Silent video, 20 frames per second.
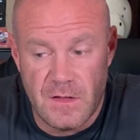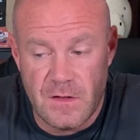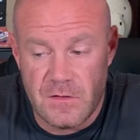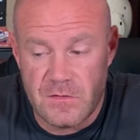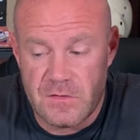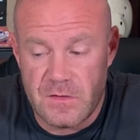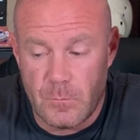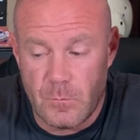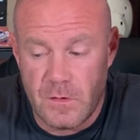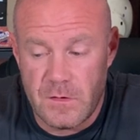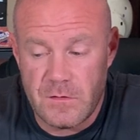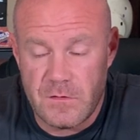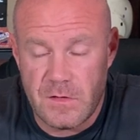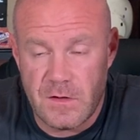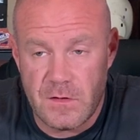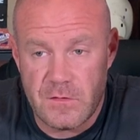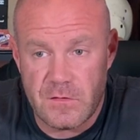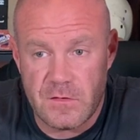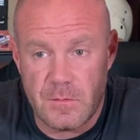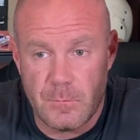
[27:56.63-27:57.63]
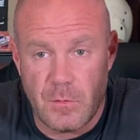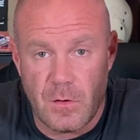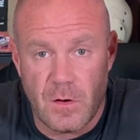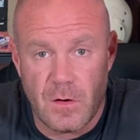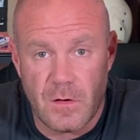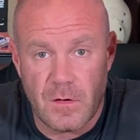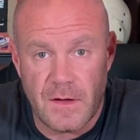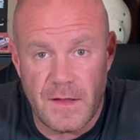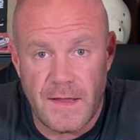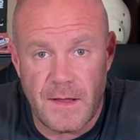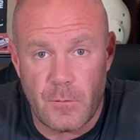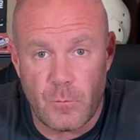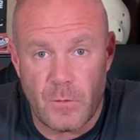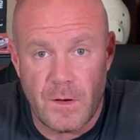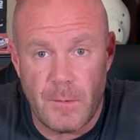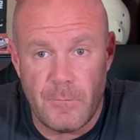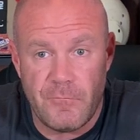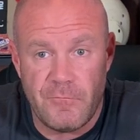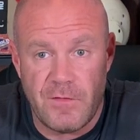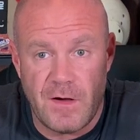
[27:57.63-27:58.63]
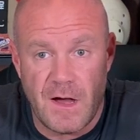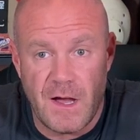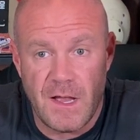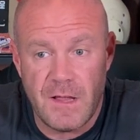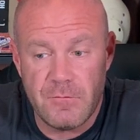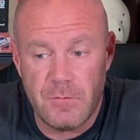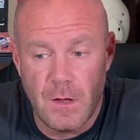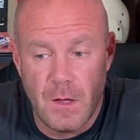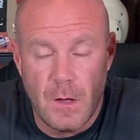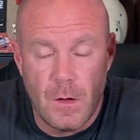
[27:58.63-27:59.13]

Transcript: Someone touched the bar at rep 5.